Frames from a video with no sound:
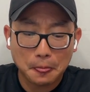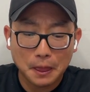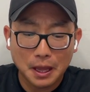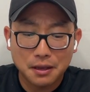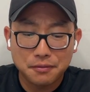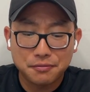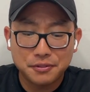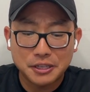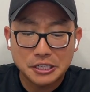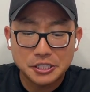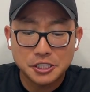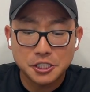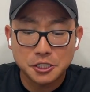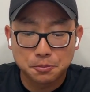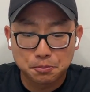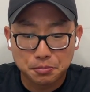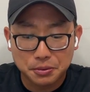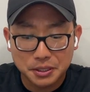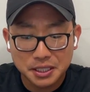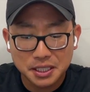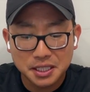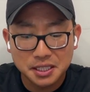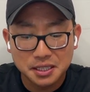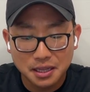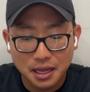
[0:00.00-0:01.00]
if they just
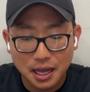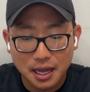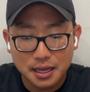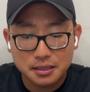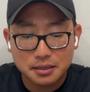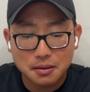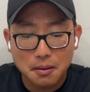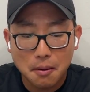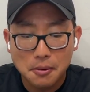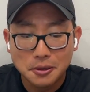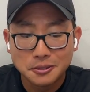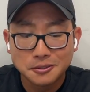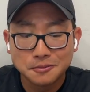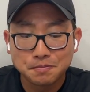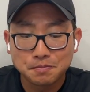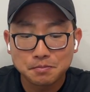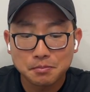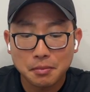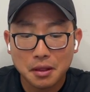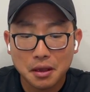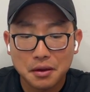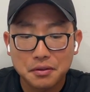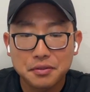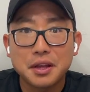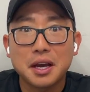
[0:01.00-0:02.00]
bring in like
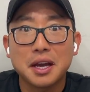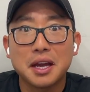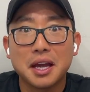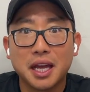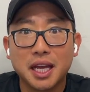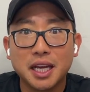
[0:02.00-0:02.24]
the